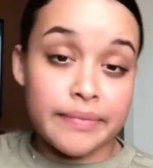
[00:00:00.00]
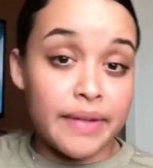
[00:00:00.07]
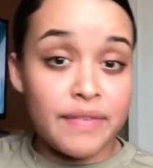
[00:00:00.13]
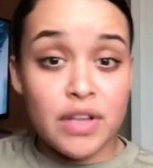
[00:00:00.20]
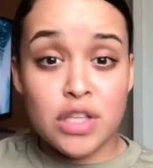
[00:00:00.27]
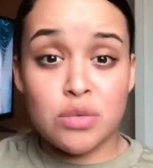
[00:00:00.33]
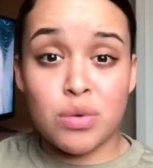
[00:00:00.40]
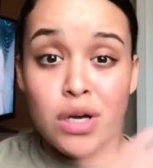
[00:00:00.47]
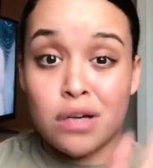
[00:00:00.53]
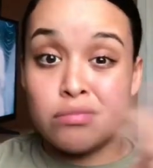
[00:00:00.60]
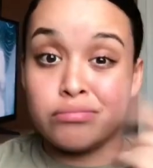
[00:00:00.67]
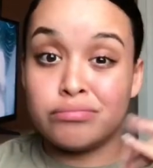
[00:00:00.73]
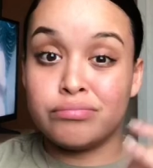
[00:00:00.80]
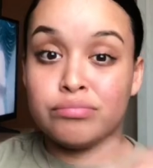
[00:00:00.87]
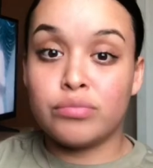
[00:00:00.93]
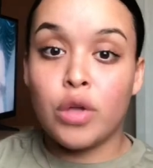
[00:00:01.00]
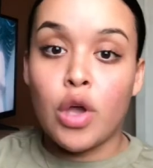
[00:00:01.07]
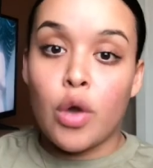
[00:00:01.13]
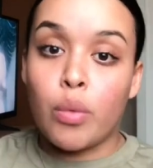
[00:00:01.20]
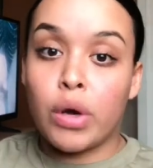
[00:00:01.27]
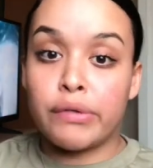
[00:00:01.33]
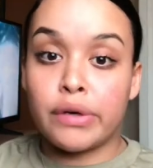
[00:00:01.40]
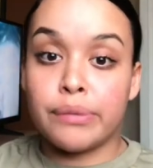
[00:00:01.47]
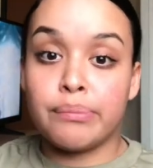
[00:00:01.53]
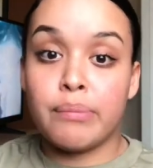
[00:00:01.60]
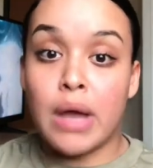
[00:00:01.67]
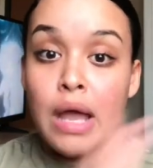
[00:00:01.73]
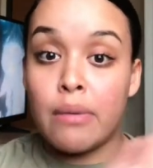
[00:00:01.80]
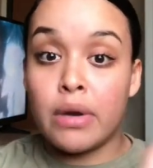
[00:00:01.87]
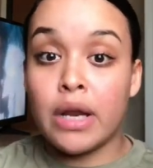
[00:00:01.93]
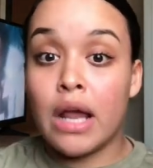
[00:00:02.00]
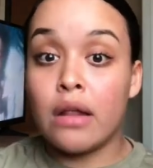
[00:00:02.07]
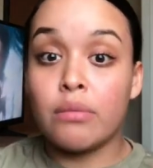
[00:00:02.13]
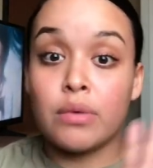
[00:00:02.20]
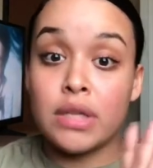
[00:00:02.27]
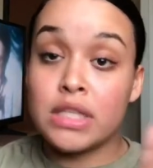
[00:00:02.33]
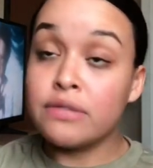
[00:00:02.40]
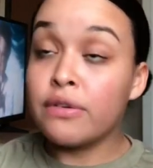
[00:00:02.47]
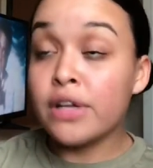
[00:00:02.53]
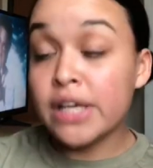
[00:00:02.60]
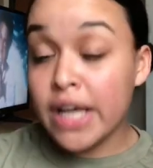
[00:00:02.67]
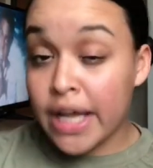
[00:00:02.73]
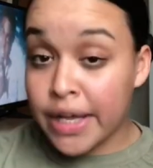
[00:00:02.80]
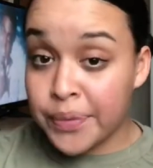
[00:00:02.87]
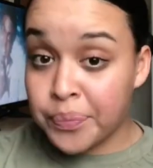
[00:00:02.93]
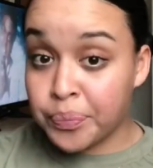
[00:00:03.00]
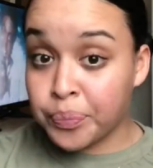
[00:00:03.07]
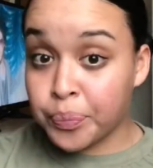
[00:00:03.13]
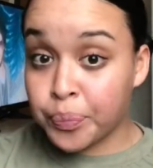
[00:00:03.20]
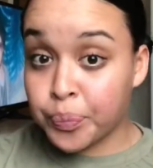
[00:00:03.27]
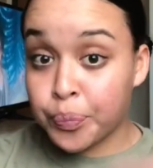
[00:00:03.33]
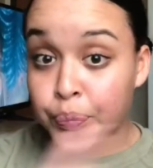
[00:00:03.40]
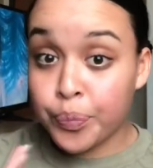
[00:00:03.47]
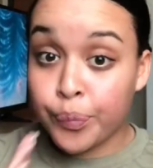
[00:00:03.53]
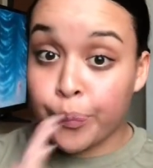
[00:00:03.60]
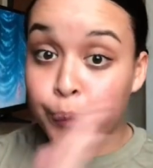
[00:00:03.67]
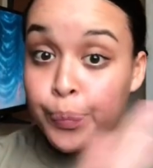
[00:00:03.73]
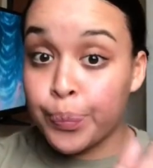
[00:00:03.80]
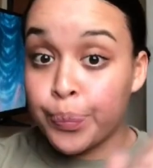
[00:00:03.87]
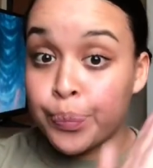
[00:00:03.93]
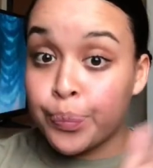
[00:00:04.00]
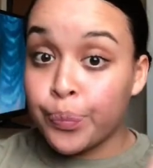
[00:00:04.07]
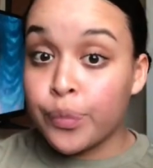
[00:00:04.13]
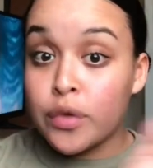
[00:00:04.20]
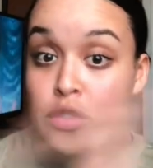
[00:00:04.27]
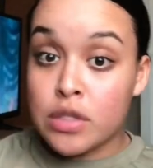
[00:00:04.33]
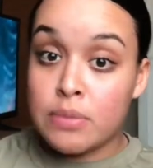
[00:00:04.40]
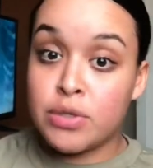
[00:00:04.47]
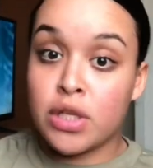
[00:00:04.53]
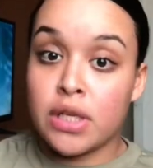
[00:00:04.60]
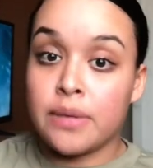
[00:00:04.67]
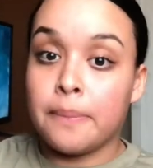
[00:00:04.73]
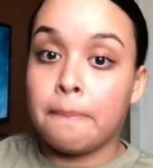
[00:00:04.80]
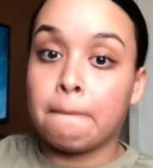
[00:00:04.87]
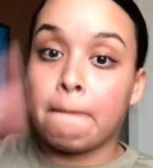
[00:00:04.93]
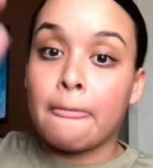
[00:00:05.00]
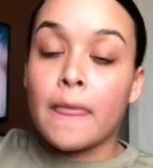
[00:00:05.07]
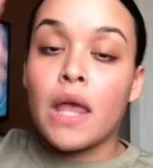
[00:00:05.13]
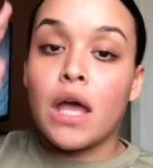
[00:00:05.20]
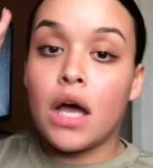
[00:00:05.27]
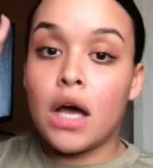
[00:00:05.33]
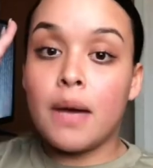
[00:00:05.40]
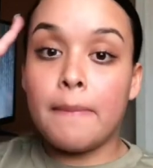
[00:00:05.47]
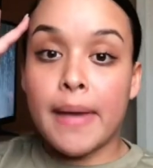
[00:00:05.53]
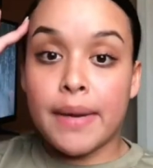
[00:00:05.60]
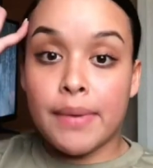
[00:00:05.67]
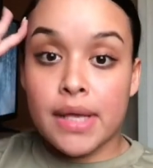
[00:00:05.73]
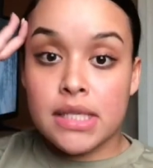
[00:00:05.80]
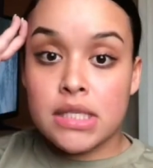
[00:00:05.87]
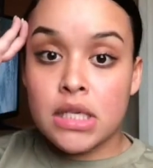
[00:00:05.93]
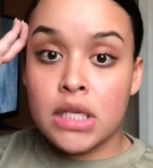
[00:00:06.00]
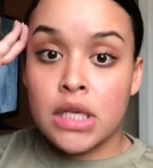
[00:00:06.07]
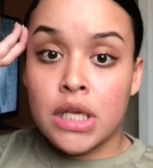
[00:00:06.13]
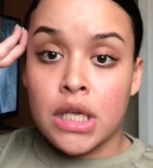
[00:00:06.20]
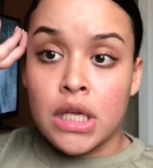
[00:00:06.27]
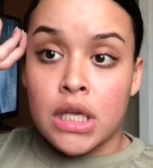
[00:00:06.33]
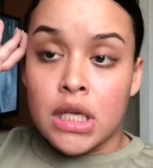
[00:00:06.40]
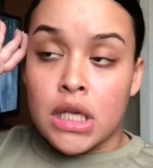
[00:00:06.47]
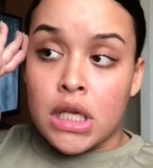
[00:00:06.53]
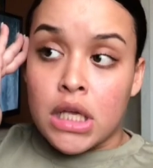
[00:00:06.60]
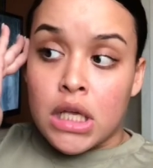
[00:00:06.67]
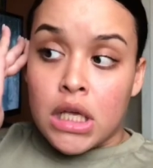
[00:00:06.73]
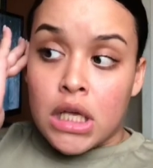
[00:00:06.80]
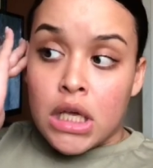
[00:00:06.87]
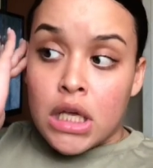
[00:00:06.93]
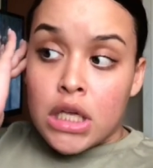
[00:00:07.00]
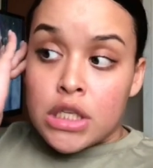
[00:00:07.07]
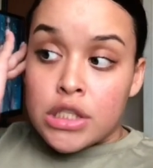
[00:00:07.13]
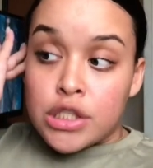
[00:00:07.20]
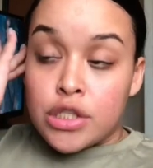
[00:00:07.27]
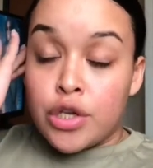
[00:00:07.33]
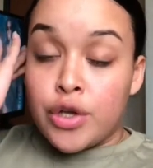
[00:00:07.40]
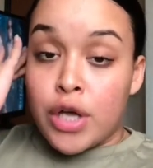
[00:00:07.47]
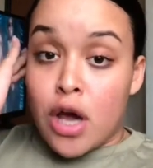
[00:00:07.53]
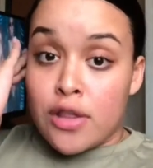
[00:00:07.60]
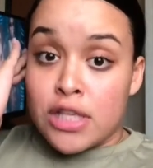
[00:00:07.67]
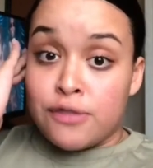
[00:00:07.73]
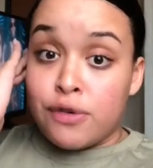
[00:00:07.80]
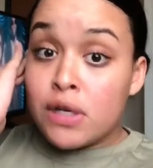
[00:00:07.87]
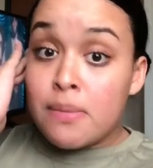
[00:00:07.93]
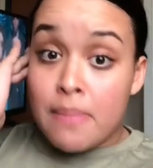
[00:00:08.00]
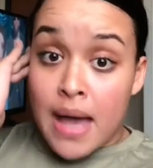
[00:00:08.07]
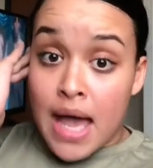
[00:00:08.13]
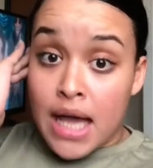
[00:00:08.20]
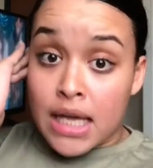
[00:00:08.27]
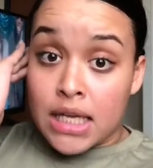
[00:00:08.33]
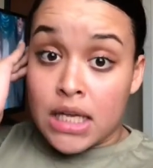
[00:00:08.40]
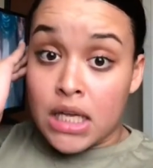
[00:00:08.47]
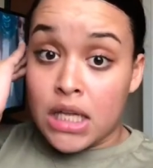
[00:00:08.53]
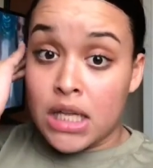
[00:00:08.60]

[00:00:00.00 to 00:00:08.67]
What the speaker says: If it looks weird, whatever. I already got released for the day, so I'm chilling. Anyways, so you get all this freedom back.